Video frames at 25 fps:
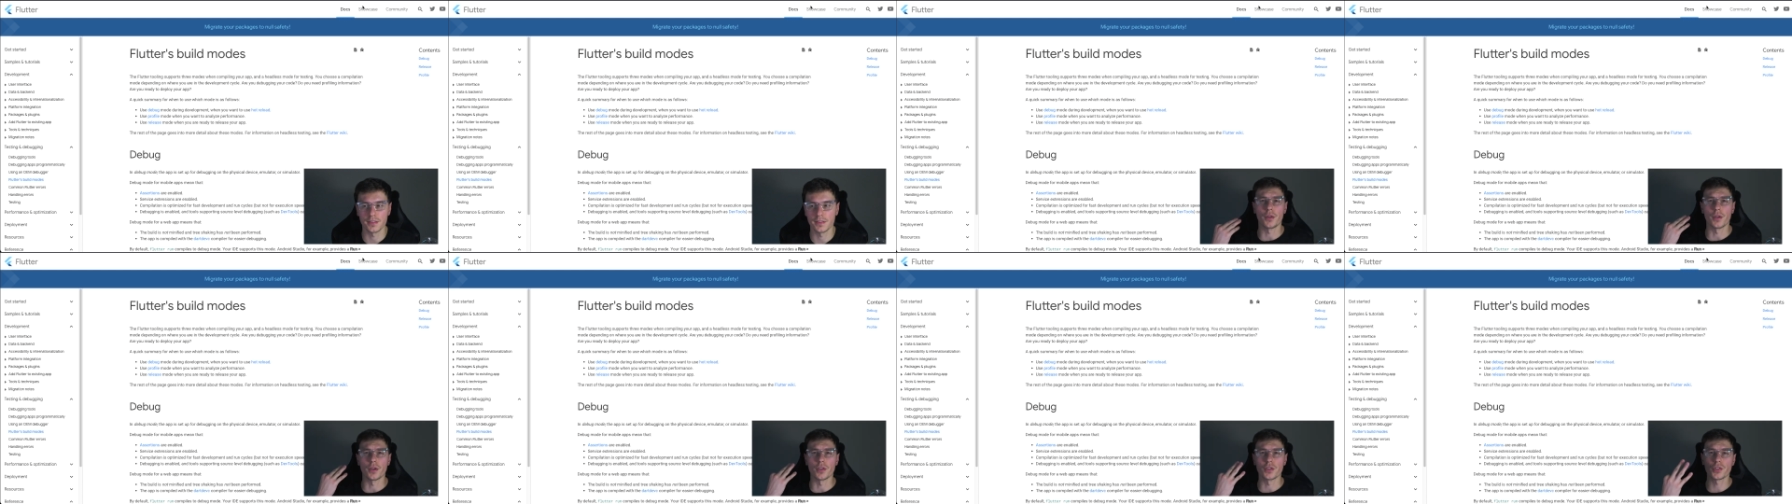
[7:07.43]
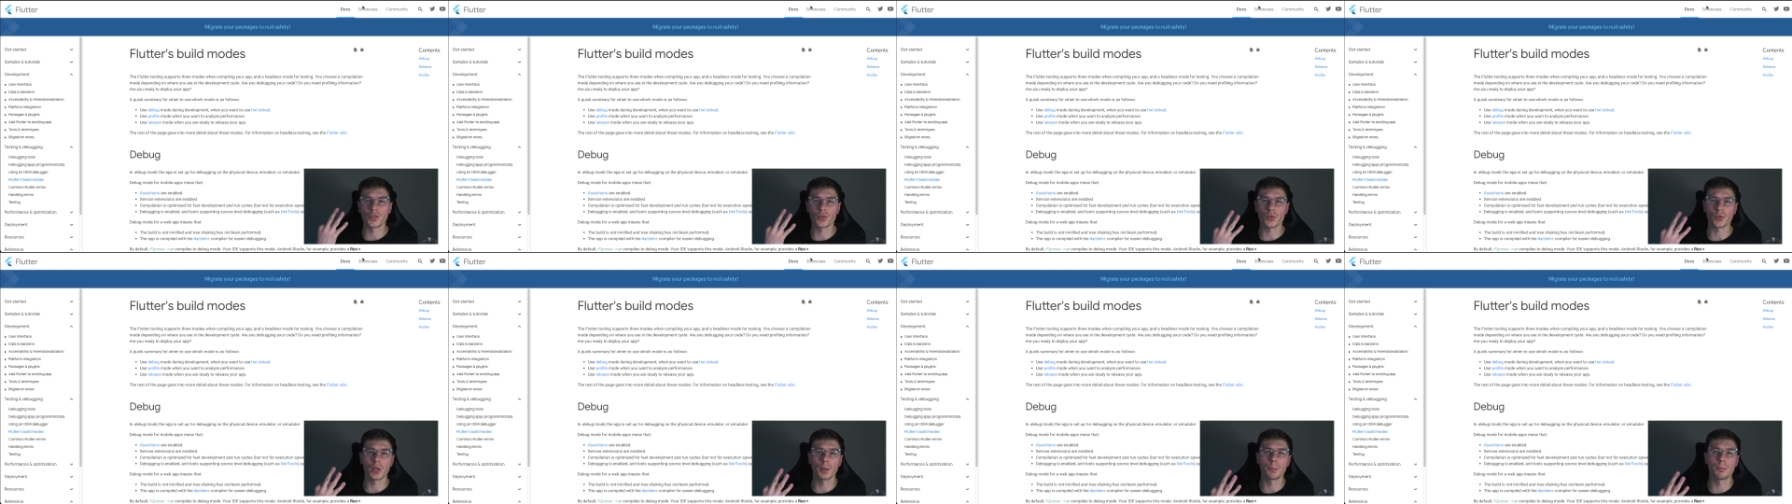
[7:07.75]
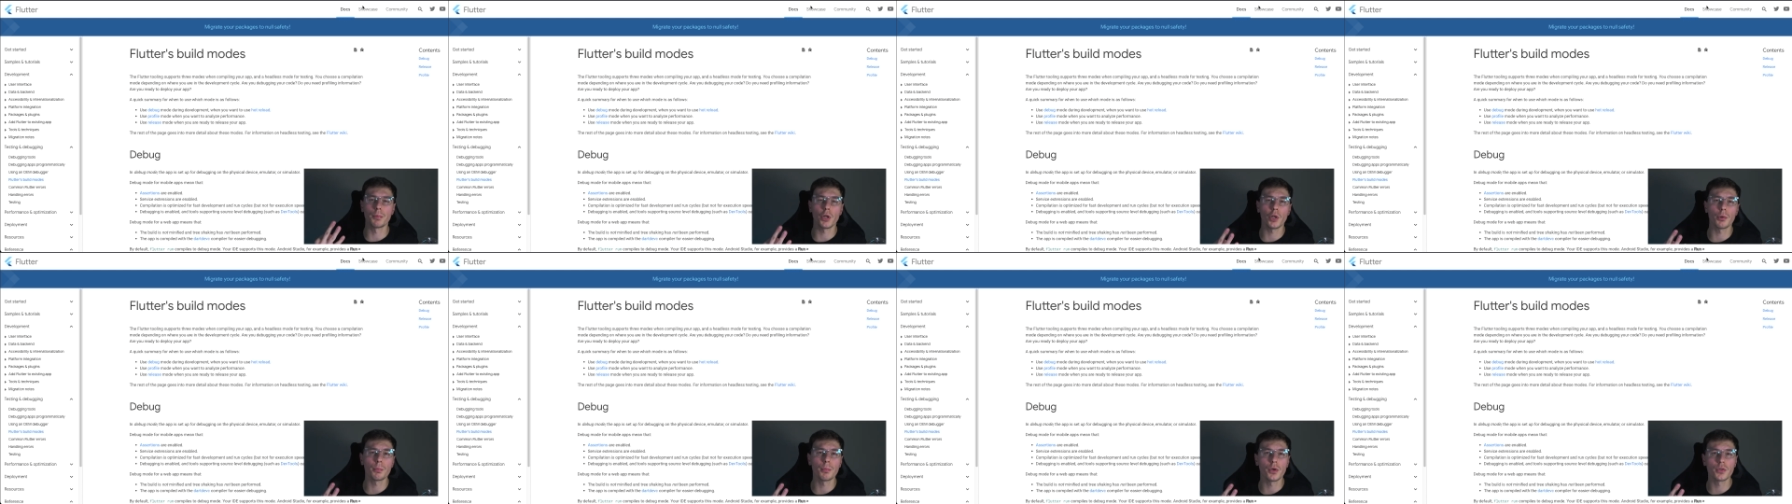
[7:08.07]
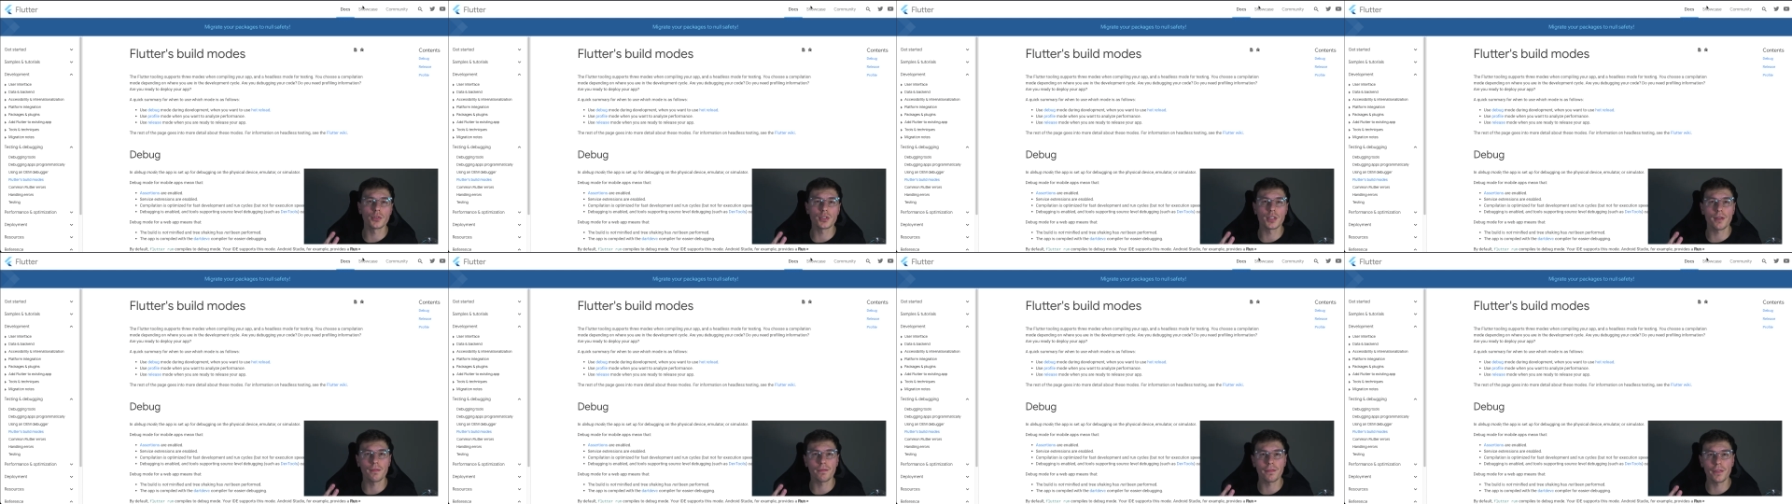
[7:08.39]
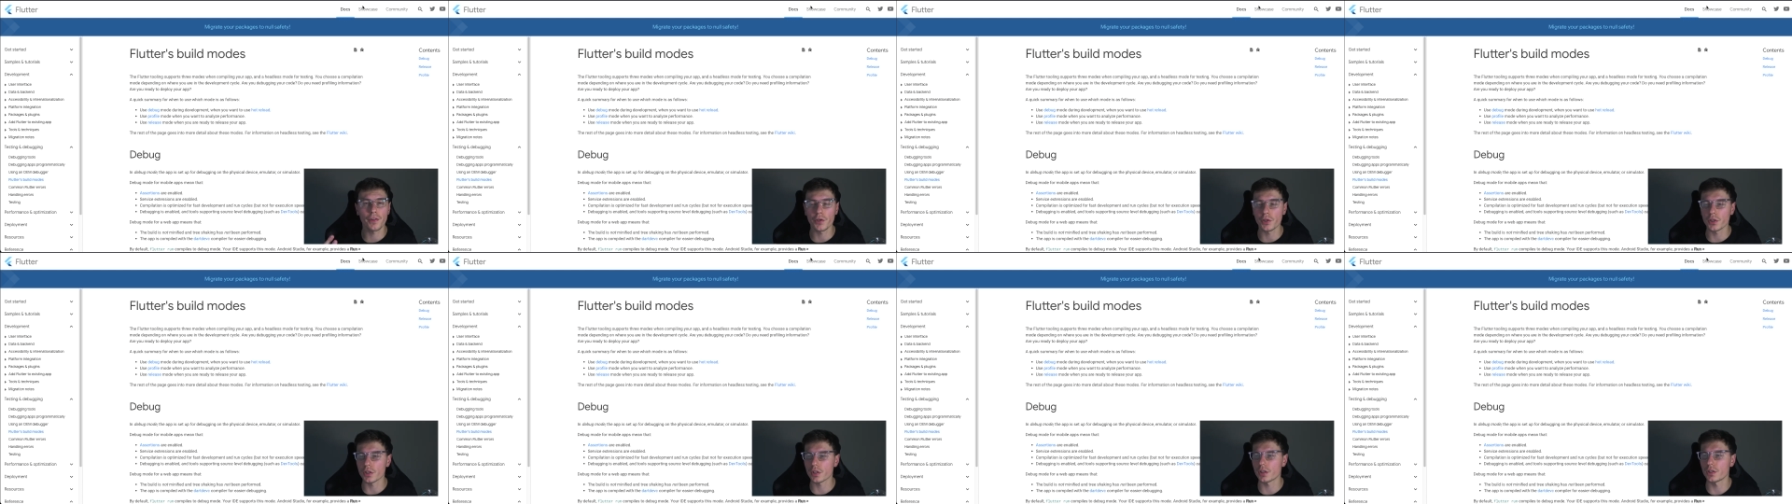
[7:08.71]
Now there's three build modes that
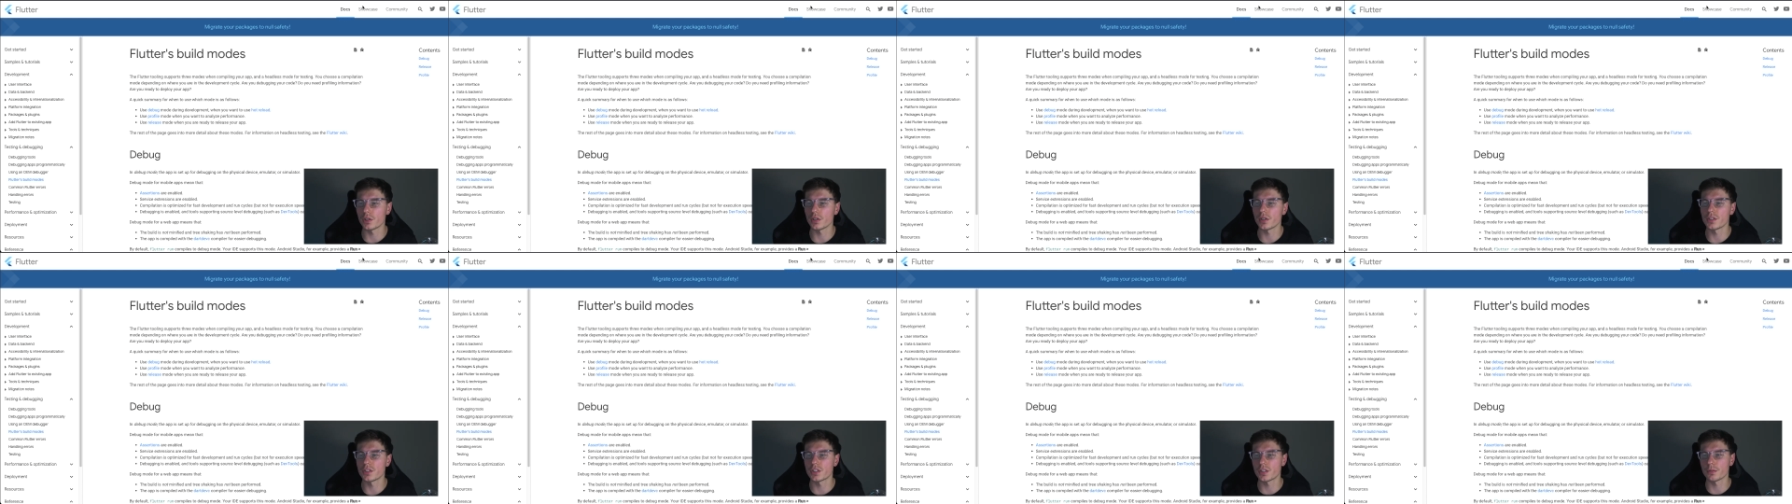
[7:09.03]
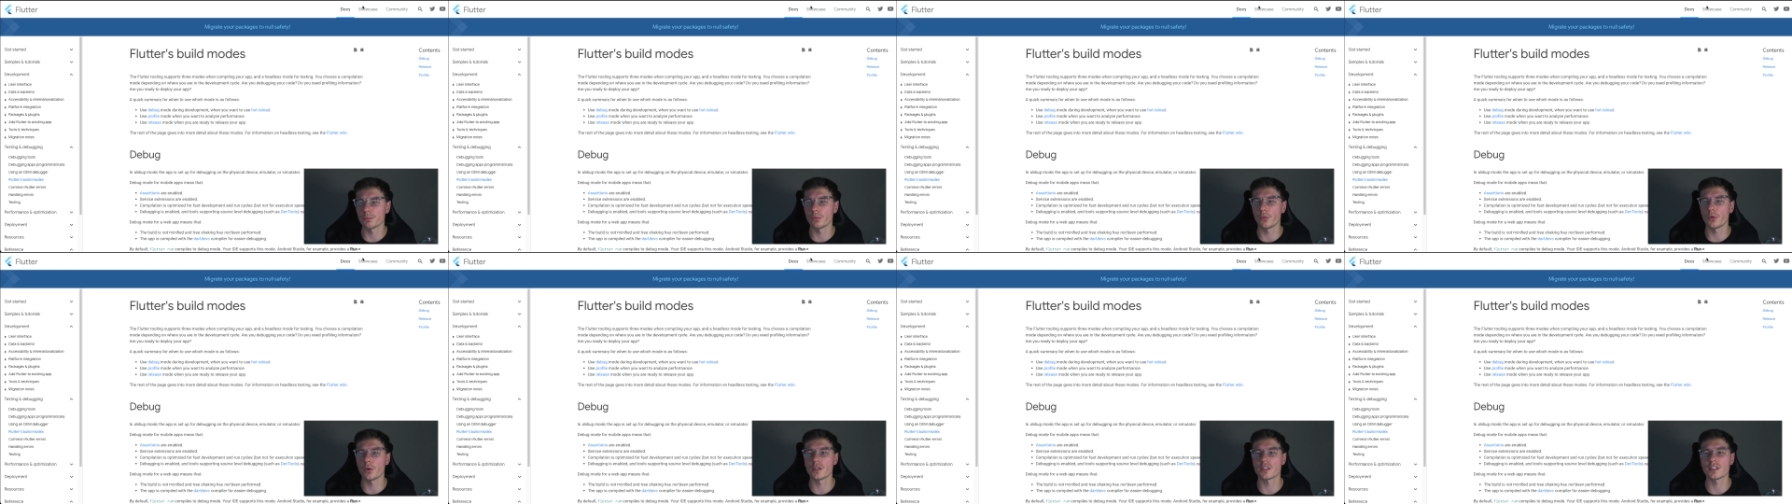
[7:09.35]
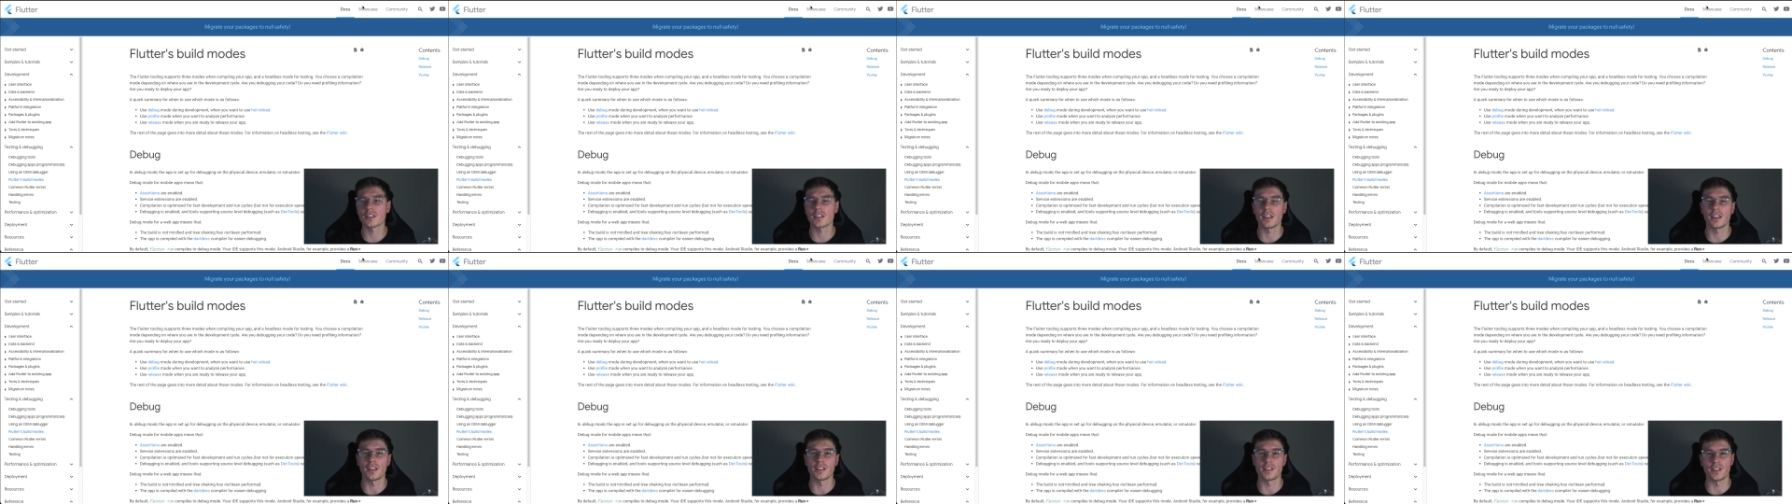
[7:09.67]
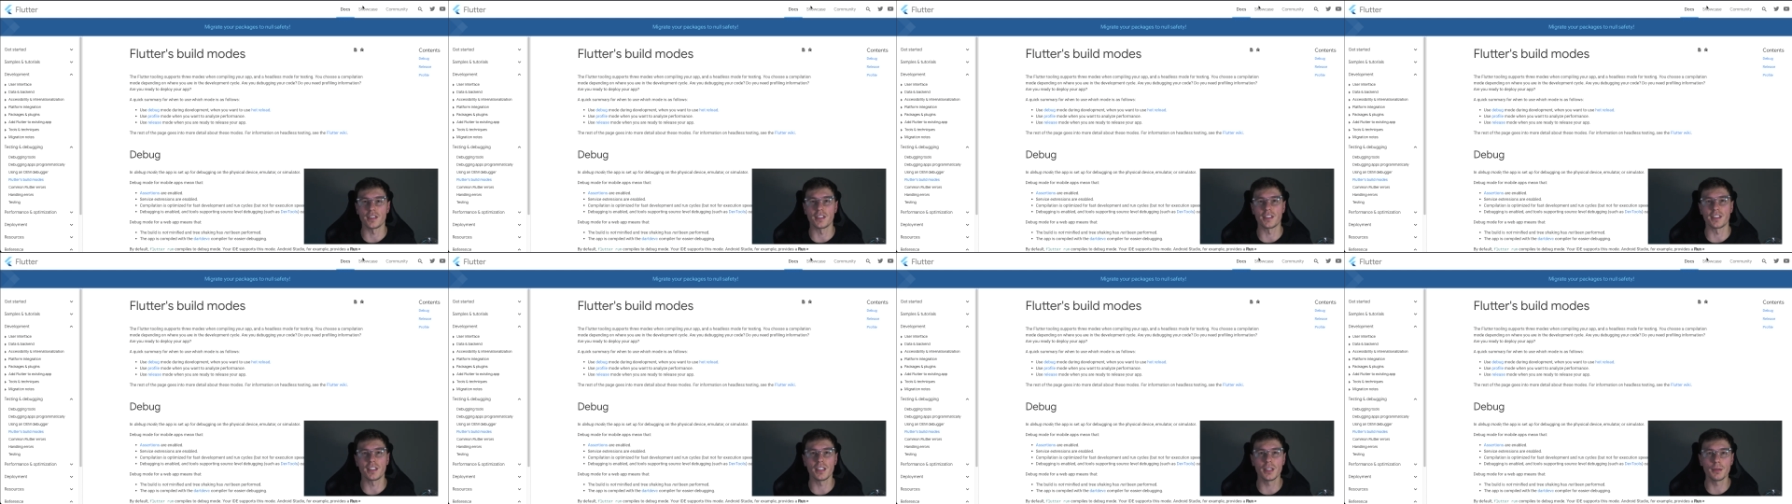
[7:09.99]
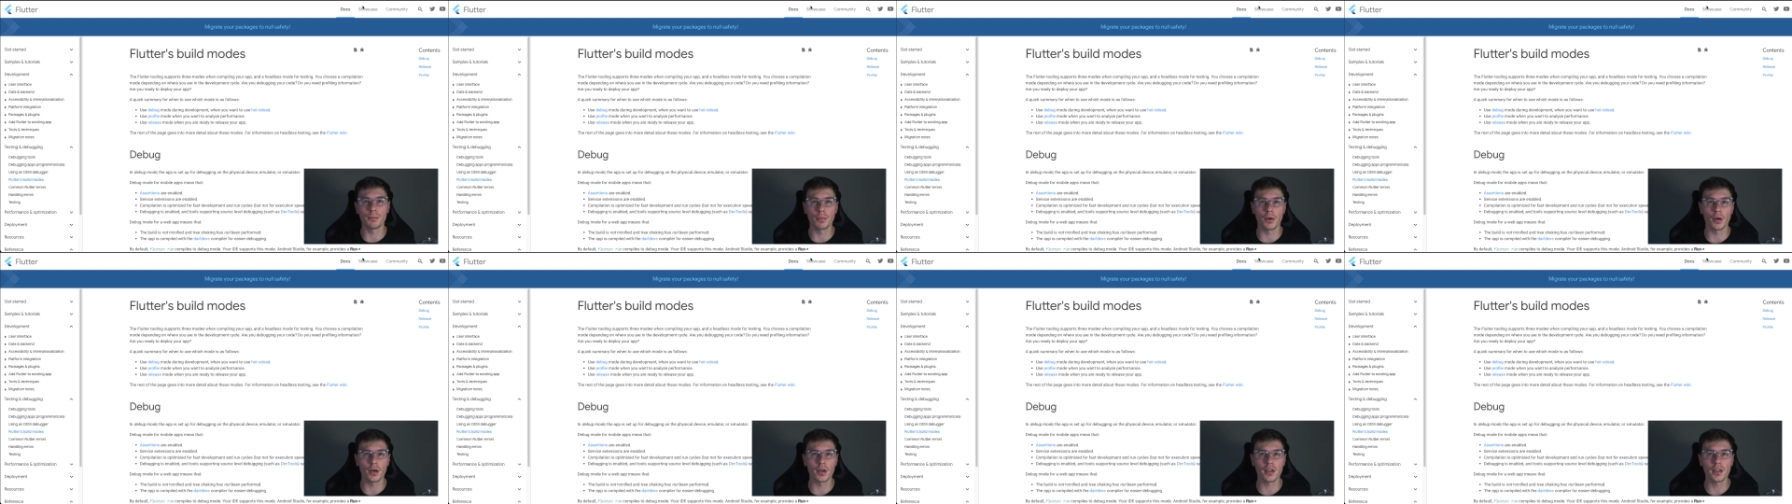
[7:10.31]
Flutter currently supports. It's the
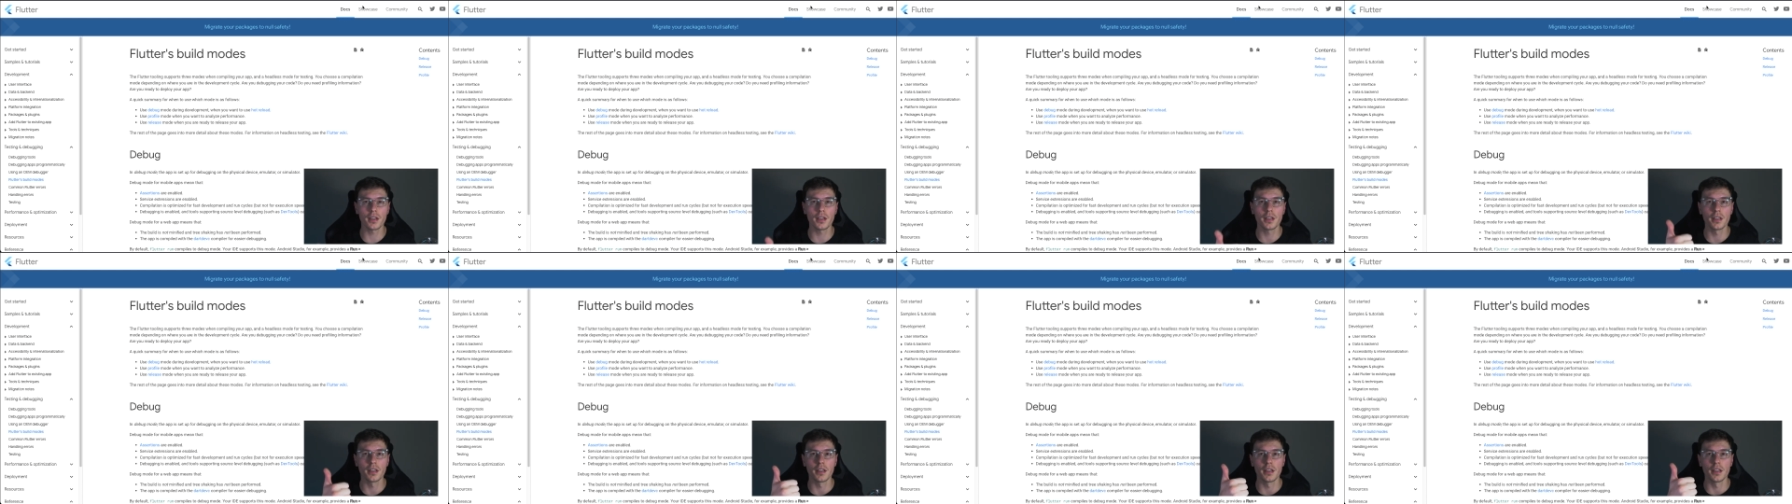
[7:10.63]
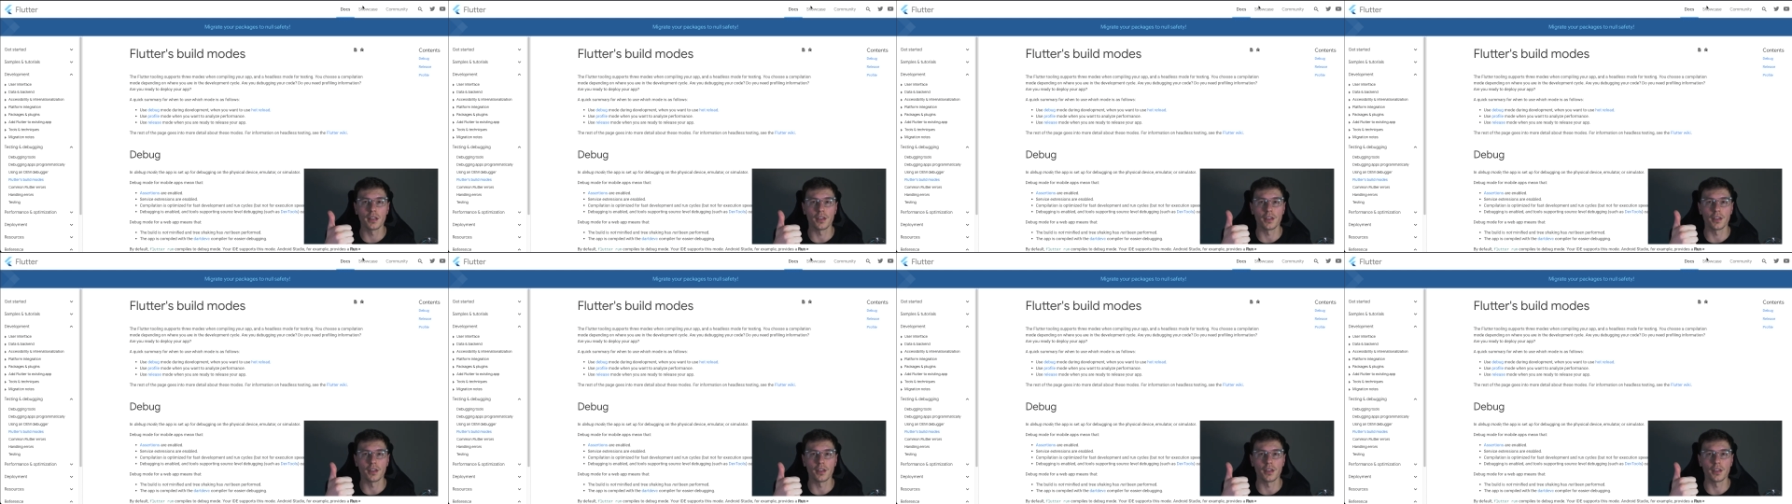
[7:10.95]
debug,